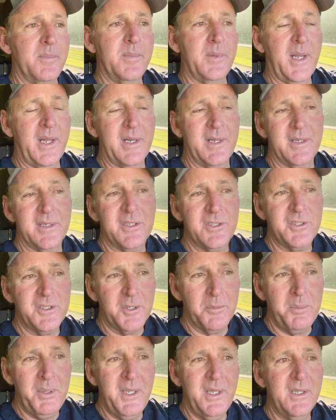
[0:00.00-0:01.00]
And it just
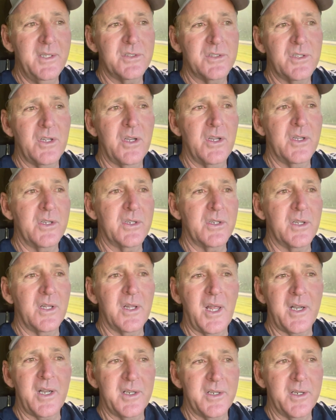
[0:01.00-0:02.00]
depends on a
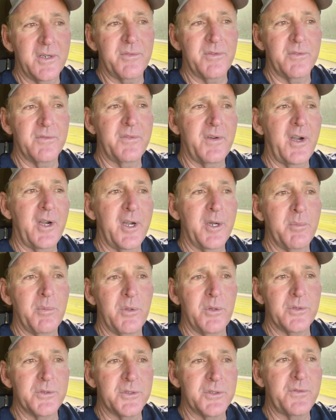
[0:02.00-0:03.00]
lot of different
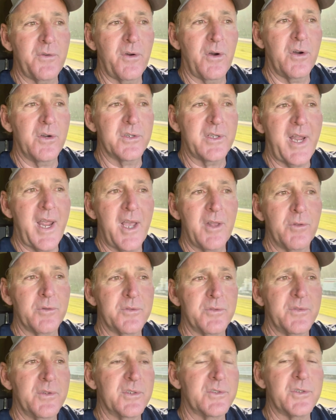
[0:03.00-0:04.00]
variables as far as how
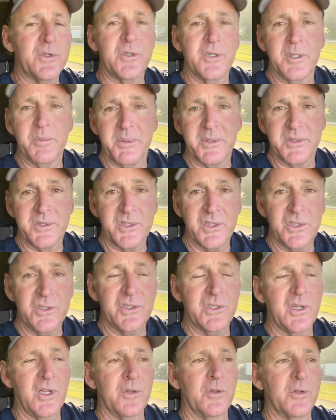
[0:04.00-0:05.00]
those fish are going to
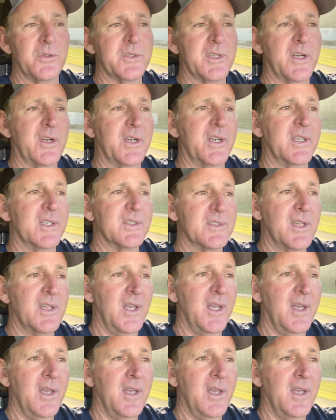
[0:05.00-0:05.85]
position on those areas.